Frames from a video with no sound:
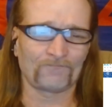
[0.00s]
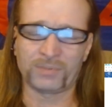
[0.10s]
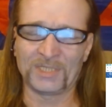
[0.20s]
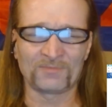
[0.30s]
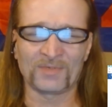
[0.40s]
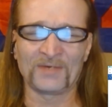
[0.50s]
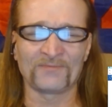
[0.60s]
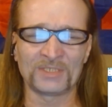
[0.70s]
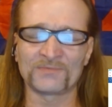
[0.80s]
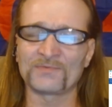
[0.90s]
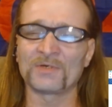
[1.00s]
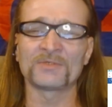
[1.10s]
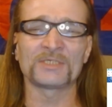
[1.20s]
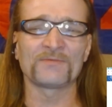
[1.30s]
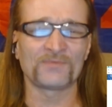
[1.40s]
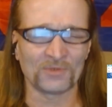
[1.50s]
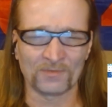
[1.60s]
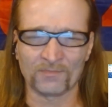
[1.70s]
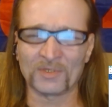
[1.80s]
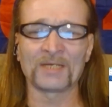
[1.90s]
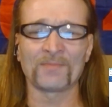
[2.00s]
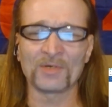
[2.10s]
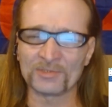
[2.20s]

Please pray for these folks if you're a praying